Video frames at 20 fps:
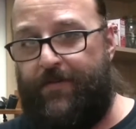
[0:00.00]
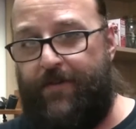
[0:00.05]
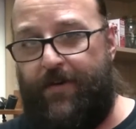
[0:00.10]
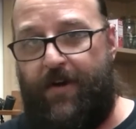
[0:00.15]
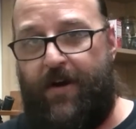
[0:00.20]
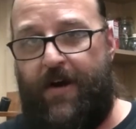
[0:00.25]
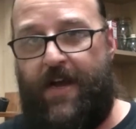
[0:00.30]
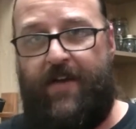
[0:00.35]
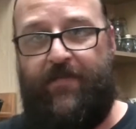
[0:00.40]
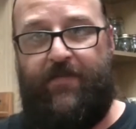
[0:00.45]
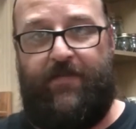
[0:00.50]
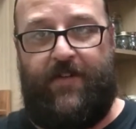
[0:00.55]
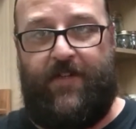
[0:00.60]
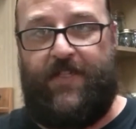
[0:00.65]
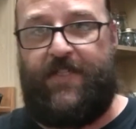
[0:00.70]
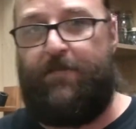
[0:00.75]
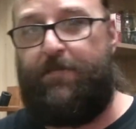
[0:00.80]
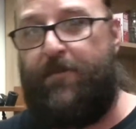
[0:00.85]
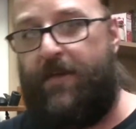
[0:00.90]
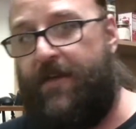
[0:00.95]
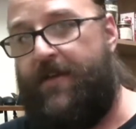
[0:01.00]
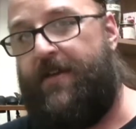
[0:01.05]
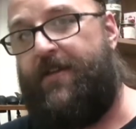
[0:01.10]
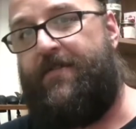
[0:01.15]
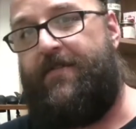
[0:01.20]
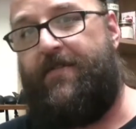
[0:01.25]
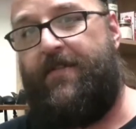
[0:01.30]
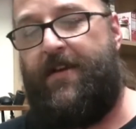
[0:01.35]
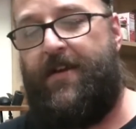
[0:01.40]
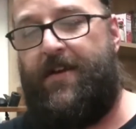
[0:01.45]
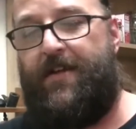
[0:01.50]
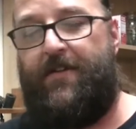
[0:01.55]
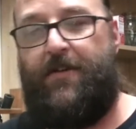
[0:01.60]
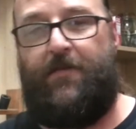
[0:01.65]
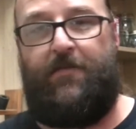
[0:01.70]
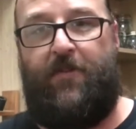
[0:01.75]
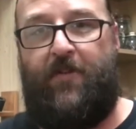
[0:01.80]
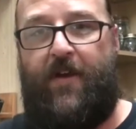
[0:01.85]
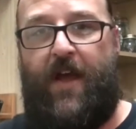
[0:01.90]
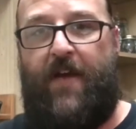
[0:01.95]
I haven't disappeared and
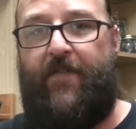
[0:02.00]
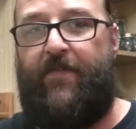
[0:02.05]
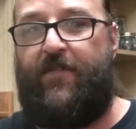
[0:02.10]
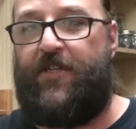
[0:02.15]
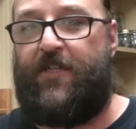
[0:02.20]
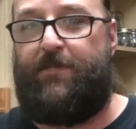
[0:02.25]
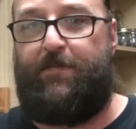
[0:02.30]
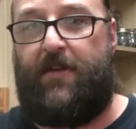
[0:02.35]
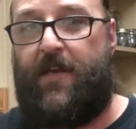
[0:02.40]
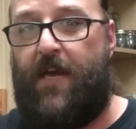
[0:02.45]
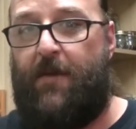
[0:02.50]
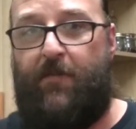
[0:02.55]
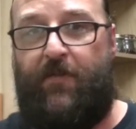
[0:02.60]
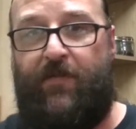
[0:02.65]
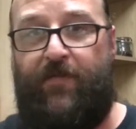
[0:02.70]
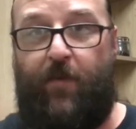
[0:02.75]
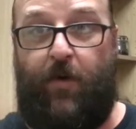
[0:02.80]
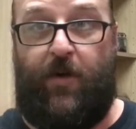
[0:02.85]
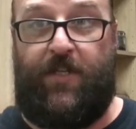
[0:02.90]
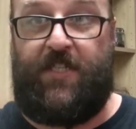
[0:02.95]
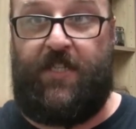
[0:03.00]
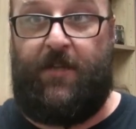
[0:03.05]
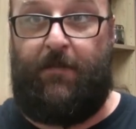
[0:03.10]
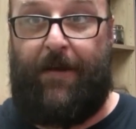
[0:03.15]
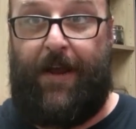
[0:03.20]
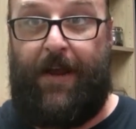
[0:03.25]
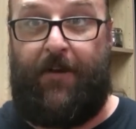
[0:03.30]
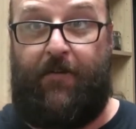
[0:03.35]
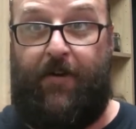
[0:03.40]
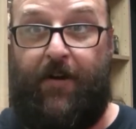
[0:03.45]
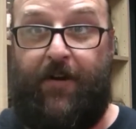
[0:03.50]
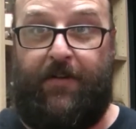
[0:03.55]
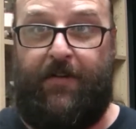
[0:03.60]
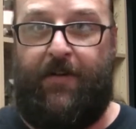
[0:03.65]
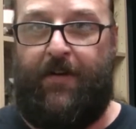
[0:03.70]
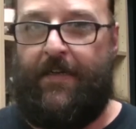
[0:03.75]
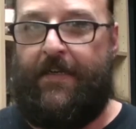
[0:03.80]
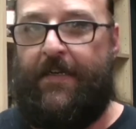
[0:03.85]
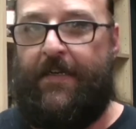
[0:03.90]
I haven't just become a voice in the background.